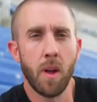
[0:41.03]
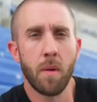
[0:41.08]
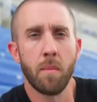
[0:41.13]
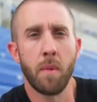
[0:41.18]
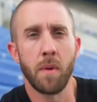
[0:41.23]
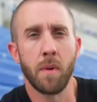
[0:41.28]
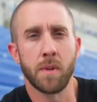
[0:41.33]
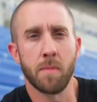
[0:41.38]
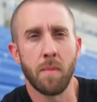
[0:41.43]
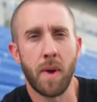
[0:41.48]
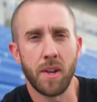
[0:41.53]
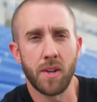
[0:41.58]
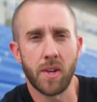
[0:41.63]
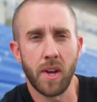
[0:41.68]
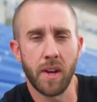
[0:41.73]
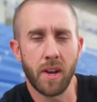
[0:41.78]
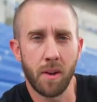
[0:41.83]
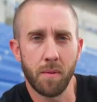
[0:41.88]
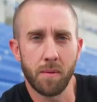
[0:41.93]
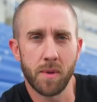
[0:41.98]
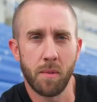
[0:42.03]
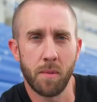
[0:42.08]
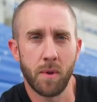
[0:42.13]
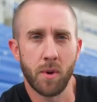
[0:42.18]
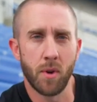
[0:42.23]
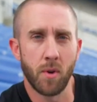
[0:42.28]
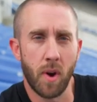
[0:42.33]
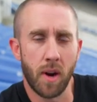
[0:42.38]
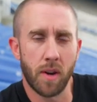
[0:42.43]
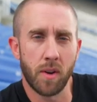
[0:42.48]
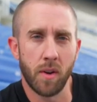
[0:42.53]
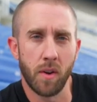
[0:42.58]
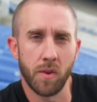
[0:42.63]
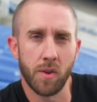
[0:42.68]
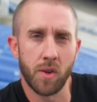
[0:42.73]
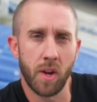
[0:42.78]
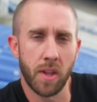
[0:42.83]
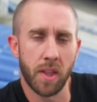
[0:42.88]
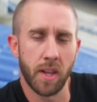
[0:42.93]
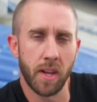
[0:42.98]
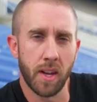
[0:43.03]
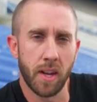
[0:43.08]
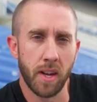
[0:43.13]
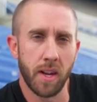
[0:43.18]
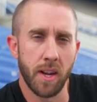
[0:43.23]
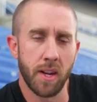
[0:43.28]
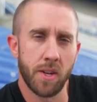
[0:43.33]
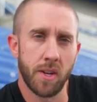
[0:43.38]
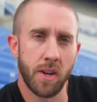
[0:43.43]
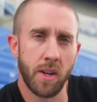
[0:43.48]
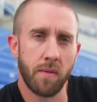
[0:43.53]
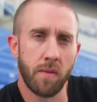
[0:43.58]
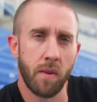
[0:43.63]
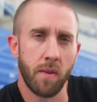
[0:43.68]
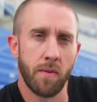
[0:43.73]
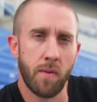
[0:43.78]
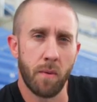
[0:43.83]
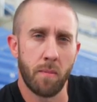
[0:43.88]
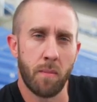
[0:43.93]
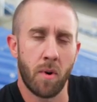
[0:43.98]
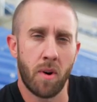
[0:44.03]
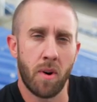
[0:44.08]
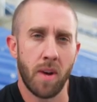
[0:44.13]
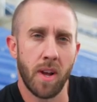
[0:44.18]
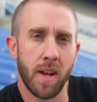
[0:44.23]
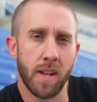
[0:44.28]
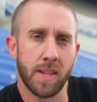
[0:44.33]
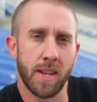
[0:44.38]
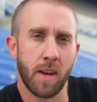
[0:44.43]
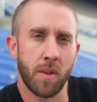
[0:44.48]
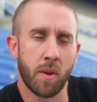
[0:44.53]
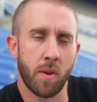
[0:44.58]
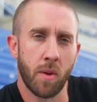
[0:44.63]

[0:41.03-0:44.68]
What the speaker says: My name is Matt Jacobs. I'm the Director of Strength and Conditioning for football at South